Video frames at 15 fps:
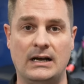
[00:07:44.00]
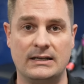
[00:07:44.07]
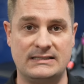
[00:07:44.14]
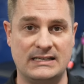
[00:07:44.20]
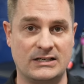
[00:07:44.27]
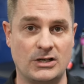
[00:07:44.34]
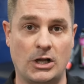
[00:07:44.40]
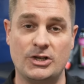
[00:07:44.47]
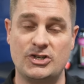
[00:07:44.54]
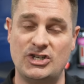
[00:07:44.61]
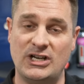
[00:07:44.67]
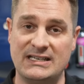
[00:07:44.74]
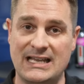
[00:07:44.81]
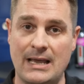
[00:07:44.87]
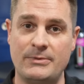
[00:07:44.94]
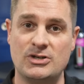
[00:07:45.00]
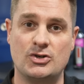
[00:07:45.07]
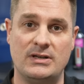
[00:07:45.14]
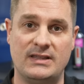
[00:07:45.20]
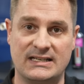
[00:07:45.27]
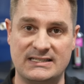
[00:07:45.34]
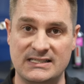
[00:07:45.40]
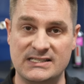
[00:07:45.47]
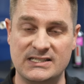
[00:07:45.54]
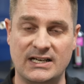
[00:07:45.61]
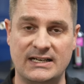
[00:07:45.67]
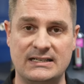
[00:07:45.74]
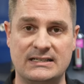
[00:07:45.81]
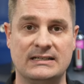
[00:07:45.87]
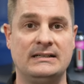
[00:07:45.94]
technology and chemistry that's
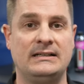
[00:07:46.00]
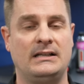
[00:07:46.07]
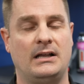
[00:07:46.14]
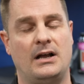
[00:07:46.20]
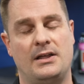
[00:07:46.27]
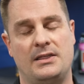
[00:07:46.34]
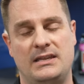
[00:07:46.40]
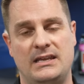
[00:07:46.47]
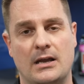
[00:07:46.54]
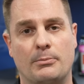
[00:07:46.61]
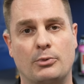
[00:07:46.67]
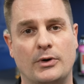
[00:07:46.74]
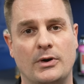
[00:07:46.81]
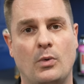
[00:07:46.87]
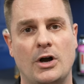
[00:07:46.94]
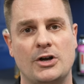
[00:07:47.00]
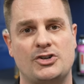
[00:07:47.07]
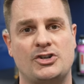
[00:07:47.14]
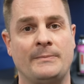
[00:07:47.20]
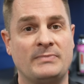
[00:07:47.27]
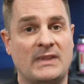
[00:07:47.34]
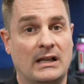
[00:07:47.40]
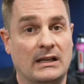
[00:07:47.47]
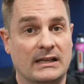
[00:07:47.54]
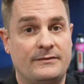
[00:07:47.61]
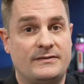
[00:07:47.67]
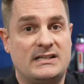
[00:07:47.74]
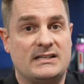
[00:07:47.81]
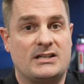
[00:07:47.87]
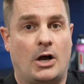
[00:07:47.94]
inside the pre-wash,
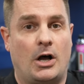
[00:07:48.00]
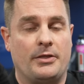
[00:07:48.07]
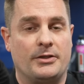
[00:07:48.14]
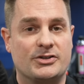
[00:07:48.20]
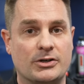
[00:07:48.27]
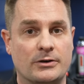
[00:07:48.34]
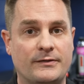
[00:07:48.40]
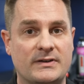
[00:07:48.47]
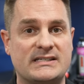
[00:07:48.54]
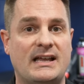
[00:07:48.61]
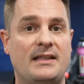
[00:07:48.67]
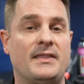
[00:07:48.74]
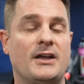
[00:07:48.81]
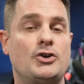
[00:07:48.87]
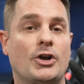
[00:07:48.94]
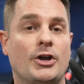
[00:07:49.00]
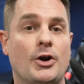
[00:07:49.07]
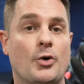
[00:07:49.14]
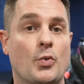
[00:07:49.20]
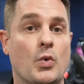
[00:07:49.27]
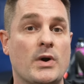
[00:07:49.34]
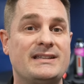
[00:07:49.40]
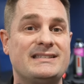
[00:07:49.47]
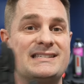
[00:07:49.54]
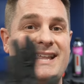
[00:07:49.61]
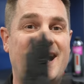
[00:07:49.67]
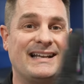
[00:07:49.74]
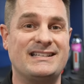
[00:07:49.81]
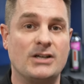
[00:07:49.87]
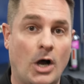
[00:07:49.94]
lift it on the surface, and then you're going to rinse
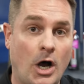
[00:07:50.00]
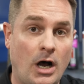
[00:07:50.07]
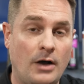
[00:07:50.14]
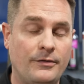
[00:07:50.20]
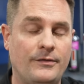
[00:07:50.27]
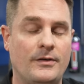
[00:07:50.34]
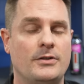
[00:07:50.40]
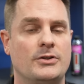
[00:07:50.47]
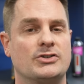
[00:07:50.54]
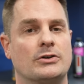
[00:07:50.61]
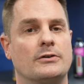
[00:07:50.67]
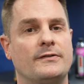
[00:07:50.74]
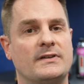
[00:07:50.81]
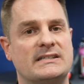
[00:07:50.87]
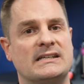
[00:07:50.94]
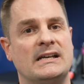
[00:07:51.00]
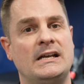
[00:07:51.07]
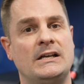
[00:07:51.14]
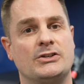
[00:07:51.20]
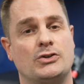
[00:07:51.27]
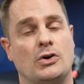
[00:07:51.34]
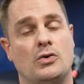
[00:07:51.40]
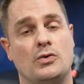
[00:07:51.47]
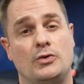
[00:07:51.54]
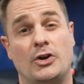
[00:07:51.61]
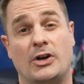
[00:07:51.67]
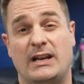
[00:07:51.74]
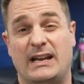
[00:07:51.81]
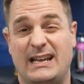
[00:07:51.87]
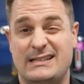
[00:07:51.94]
that off the surface. So you're
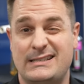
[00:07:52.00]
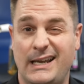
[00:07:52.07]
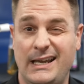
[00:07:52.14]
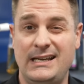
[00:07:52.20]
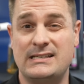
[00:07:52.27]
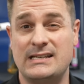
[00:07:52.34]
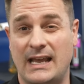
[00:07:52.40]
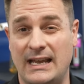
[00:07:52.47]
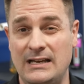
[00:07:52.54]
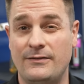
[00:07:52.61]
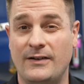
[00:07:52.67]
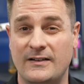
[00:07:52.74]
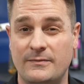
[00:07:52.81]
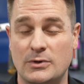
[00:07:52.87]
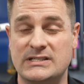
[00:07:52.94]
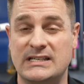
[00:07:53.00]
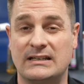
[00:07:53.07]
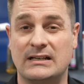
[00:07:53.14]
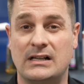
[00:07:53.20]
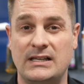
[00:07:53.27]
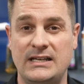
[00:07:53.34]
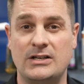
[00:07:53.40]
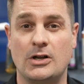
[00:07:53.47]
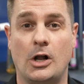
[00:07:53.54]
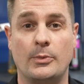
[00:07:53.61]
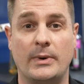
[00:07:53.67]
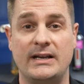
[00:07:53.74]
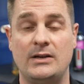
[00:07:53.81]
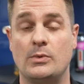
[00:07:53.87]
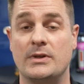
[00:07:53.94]
going to get 80 to 85% clean
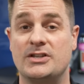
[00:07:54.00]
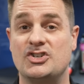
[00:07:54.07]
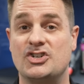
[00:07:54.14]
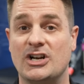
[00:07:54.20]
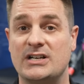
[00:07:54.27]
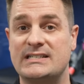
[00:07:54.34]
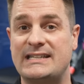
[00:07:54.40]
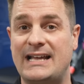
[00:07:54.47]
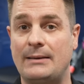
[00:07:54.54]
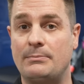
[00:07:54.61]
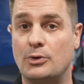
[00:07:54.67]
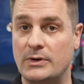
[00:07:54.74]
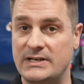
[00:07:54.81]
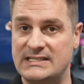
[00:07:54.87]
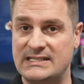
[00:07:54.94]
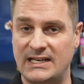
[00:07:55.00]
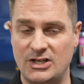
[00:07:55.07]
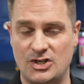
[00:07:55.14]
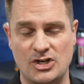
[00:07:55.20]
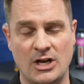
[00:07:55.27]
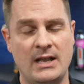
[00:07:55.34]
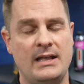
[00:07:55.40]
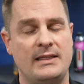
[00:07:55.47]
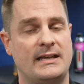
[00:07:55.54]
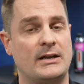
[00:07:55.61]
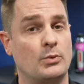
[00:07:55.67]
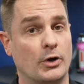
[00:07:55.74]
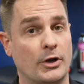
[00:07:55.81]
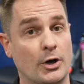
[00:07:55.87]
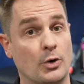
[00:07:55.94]
already with just that pre-stage. Then
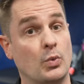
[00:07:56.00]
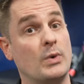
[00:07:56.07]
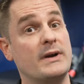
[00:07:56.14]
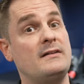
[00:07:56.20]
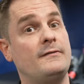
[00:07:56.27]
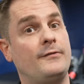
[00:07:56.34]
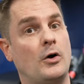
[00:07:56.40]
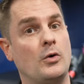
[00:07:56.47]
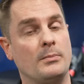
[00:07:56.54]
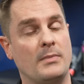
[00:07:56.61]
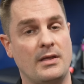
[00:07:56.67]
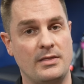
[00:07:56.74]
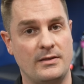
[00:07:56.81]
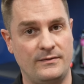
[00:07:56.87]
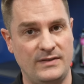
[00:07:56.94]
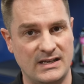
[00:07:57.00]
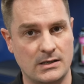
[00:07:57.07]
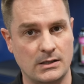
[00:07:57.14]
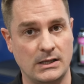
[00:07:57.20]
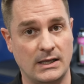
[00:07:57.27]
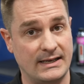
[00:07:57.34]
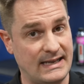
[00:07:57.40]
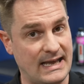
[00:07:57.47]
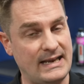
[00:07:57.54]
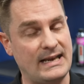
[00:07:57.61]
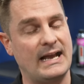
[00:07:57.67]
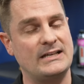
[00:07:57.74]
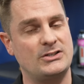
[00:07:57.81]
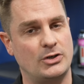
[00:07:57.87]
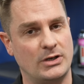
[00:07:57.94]
we're going to refoam the vehicle again,
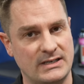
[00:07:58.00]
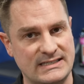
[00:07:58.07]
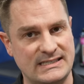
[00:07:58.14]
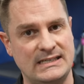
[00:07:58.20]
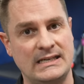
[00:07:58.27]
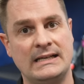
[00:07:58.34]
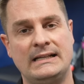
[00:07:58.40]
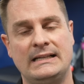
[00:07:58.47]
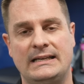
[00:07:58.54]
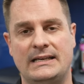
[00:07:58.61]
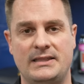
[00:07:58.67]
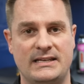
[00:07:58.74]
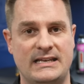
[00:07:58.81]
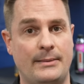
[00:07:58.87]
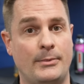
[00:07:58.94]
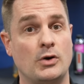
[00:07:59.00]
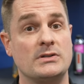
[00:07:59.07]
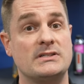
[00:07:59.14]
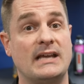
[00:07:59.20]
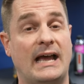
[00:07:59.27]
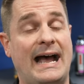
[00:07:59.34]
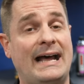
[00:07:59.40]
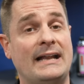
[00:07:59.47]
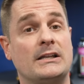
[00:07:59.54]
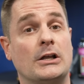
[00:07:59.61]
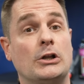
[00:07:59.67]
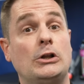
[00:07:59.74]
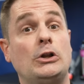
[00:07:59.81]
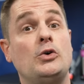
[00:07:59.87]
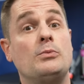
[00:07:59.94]
as you're going to see in the demo, to add
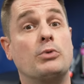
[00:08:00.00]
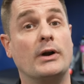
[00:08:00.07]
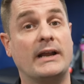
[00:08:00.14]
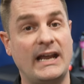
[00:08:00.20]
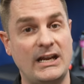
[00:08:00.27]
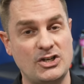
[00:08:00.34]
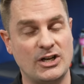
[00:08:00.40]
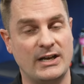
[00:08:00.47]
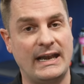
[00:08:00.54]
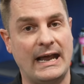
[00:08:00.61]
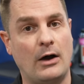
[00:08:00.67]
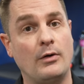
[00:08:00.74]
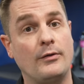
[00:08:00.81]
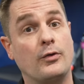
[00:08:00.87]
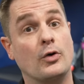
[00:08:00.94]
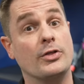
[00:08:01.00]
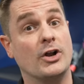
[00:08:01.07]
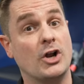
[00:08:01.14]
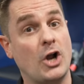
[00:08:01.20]
lubrication now for the